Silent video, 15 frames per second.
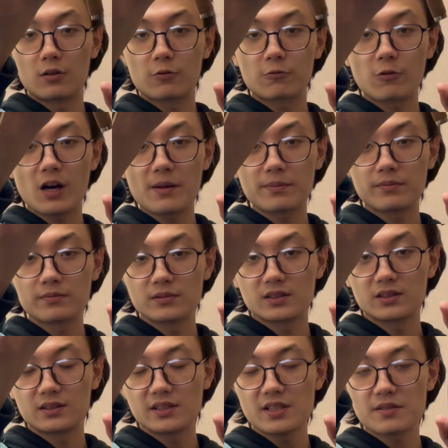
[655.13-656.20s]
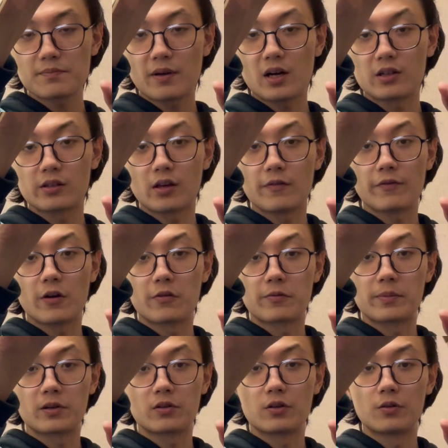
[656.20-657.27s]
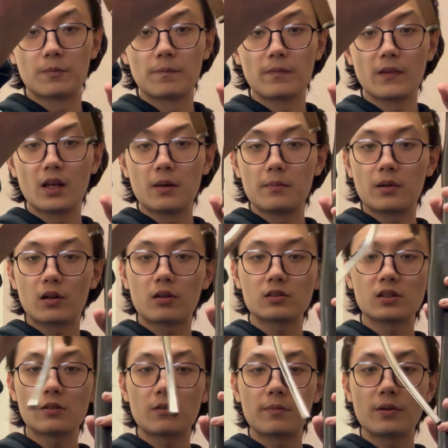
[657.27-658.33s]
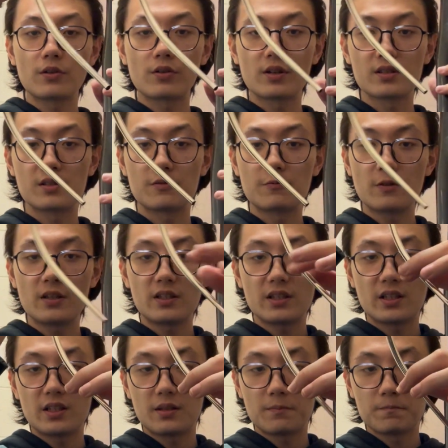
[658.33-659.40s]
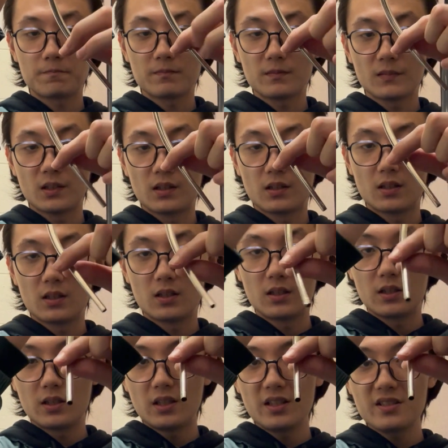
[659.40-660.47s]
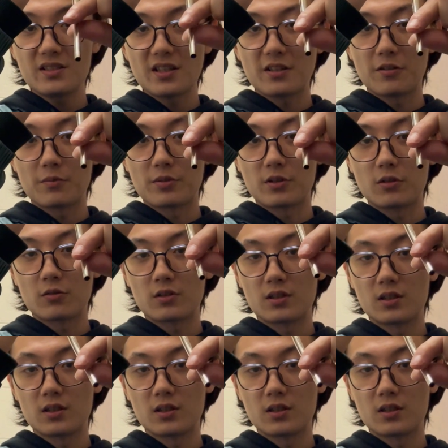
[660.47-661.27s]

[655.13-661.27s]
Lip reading: grab this part of our buckle, because our buckle is really easy to break.